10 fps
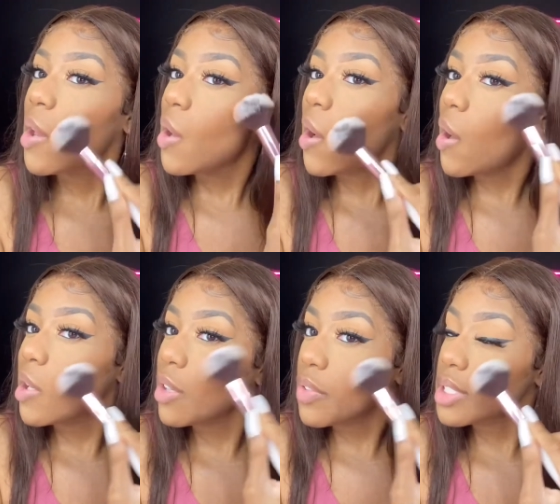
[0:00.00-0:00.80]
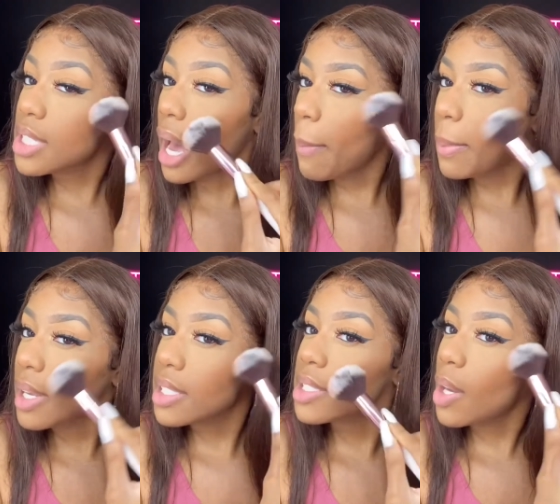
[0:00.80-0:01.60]
uh, different
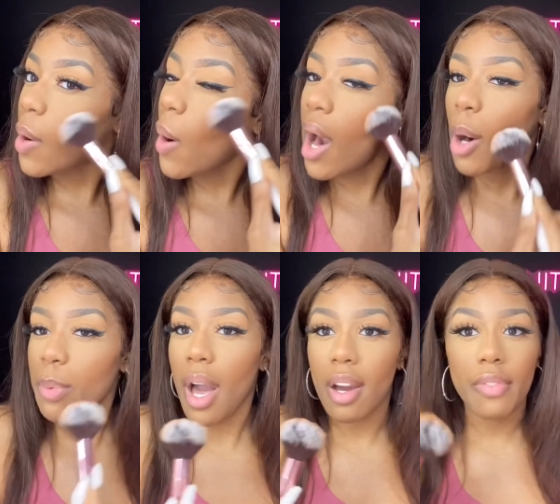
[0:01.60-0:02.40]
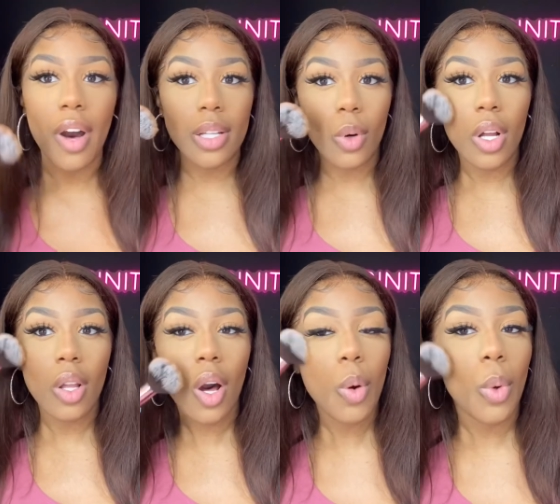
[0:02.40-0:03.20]
topics. So I hope y'all can follow
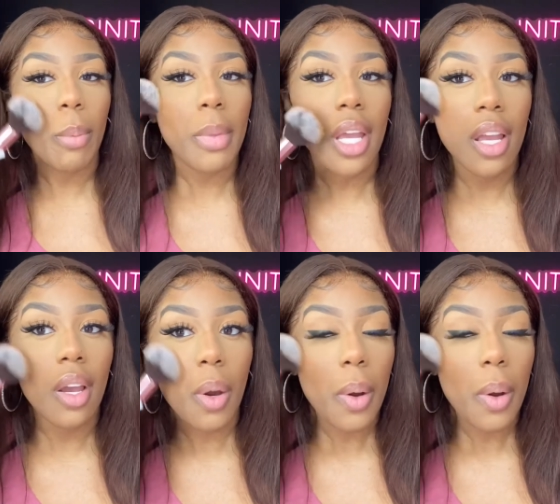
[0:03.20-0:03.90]
along with me.